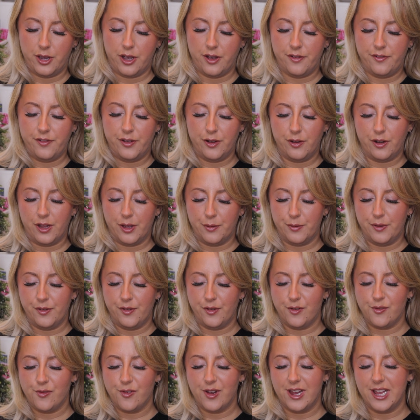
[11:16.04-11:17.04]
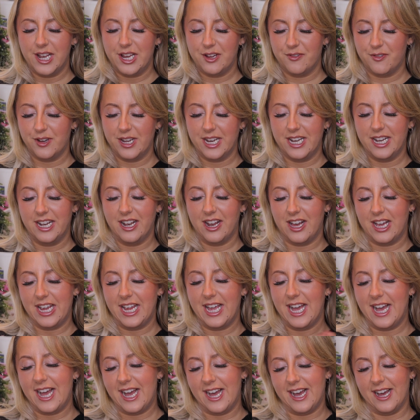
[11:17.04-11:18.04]
I feel like with a really light
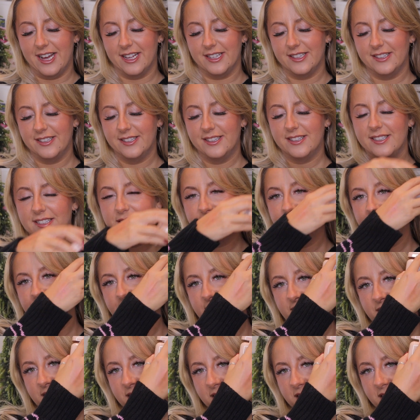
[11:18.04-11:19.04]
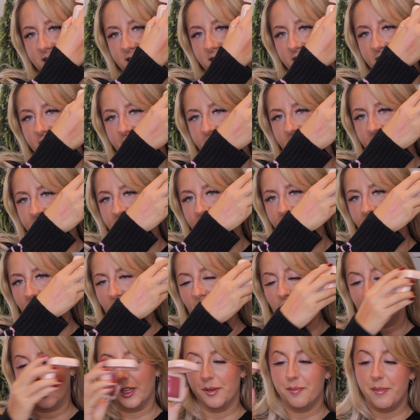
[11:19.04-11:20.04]
hand,
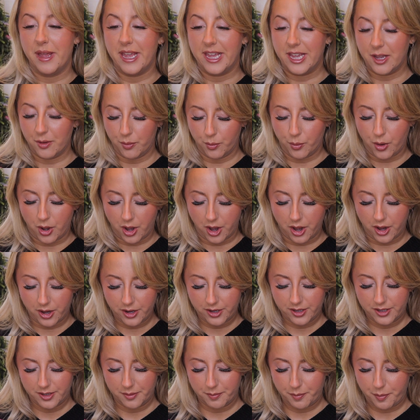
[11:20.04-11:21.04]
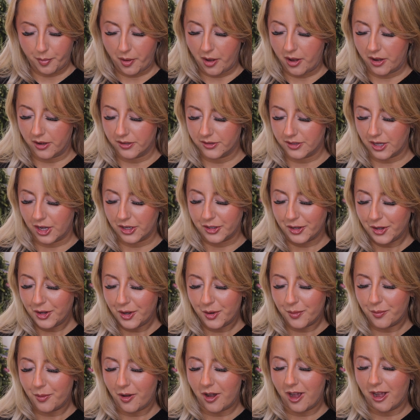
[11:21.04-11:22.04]
I could make it work, but I don't
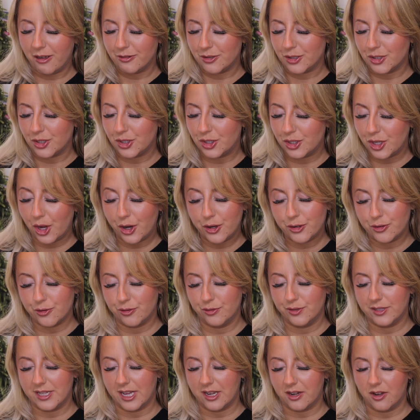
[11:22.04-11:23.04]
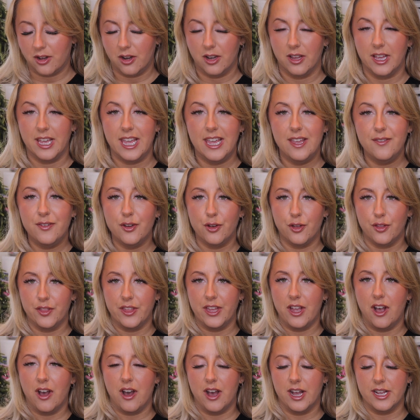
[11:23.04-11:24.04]
know why I was just so drawn to that colour. Even on
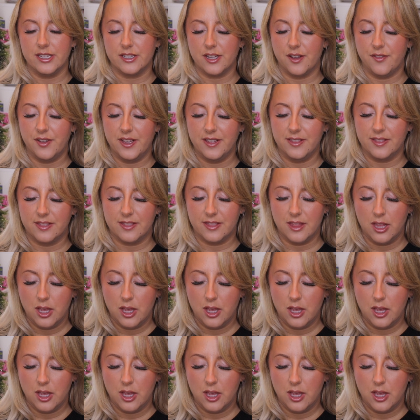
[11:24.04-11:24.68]
the eyes, I think